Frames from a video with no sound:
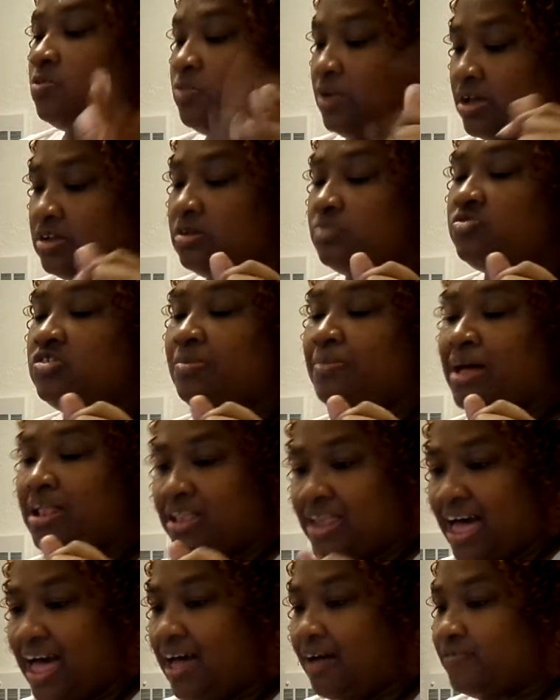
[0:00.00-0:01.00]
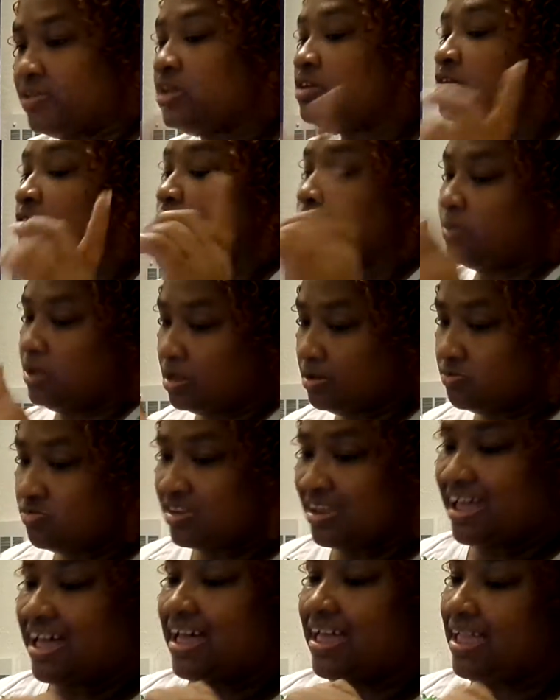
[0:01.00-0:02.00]
Welcome to my live. Welcome to
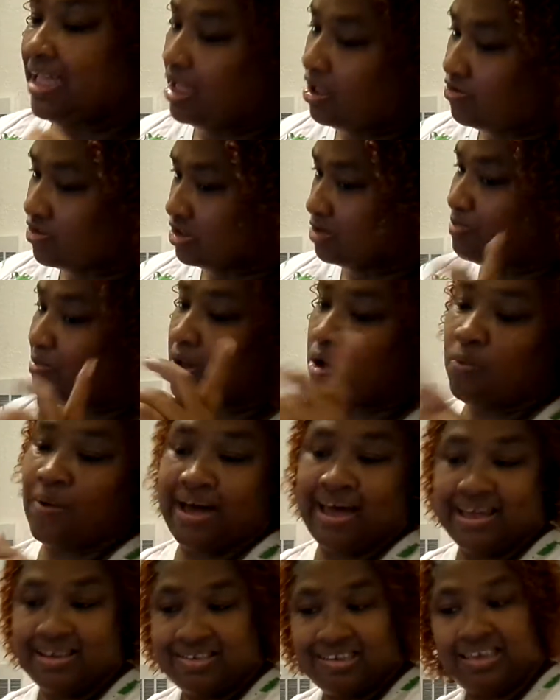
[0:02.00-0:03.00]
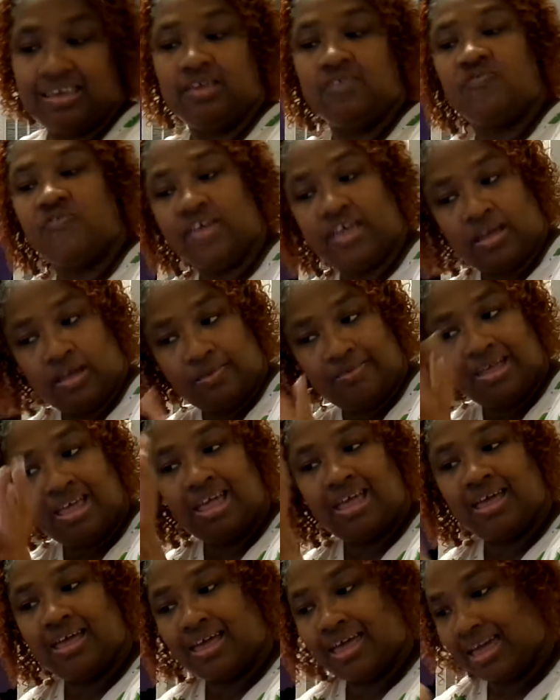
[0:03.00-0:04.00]
our house, my YT fam.
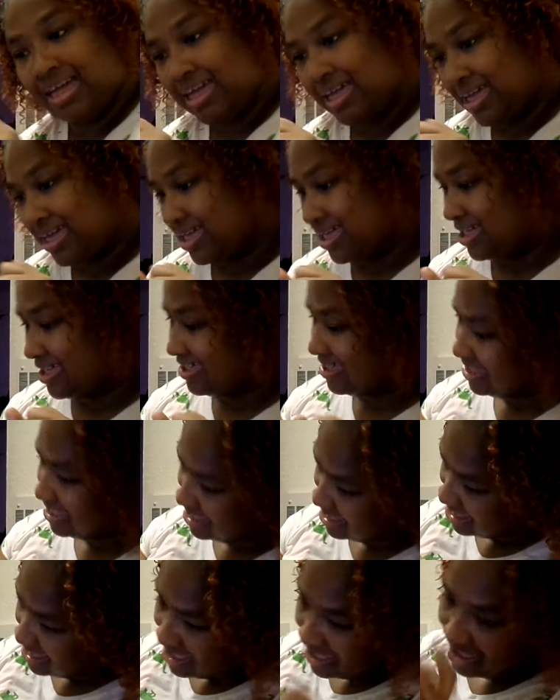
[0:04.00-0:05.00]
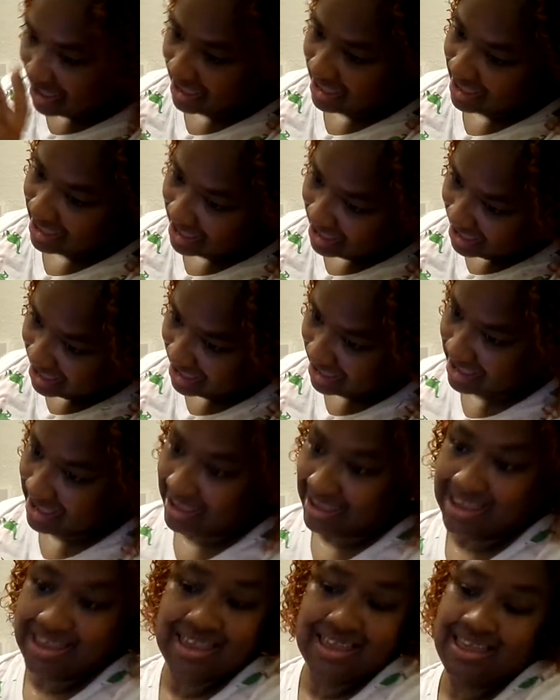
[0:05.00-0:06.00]
Hey, hey,
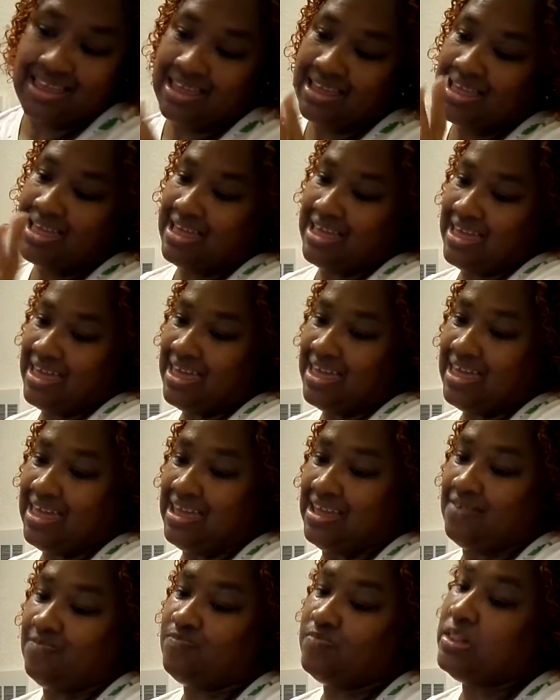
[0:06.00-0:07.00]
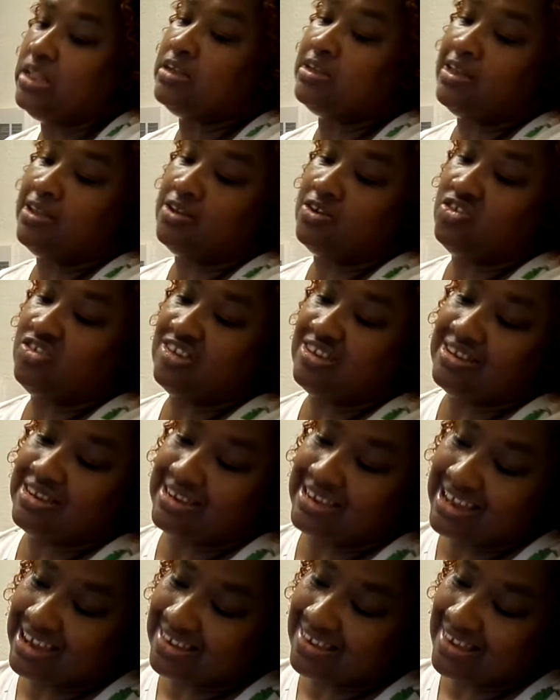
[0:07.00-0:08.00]
hey. You know, the
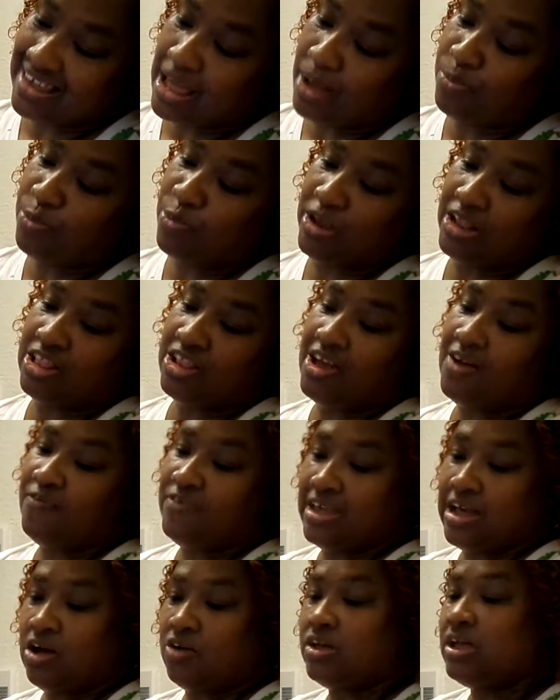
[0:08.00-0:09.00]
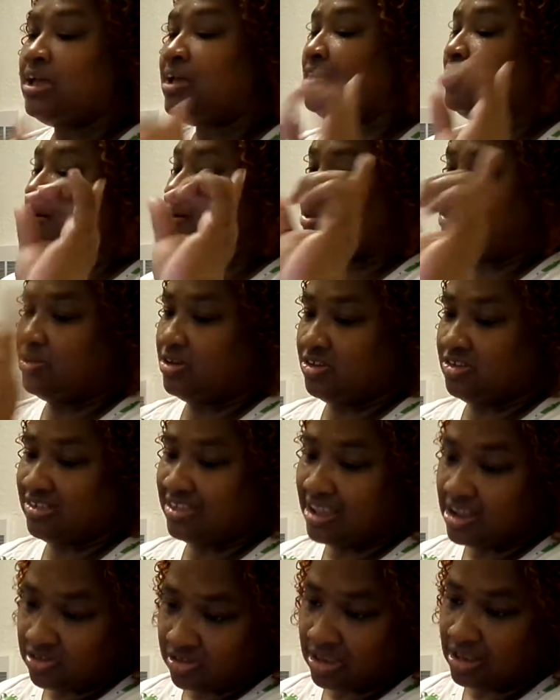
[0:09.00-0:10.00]
next time, we love y'all. And there's
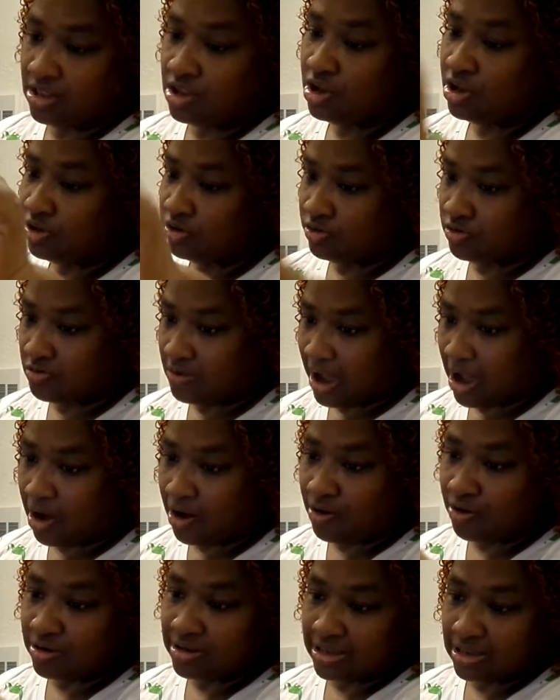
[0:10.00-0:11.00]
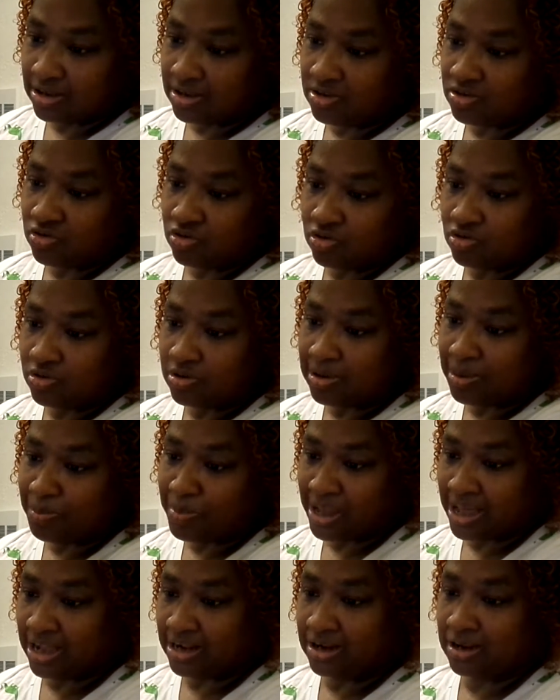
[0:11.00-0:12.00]
nothing you all can do
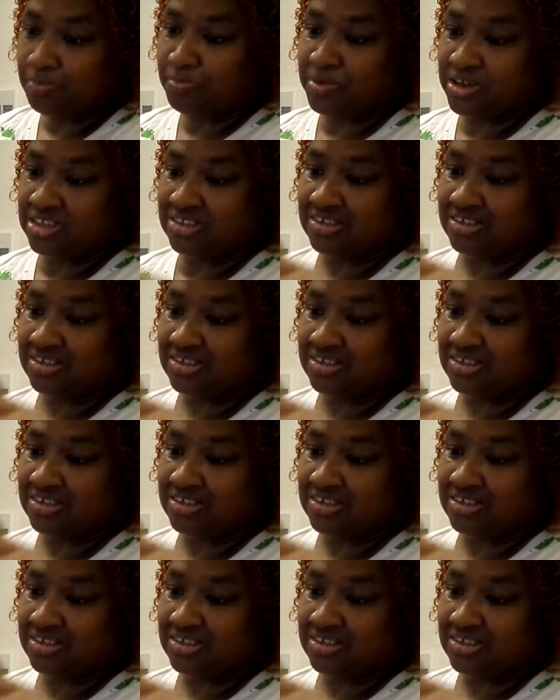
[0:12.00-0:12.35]
about it but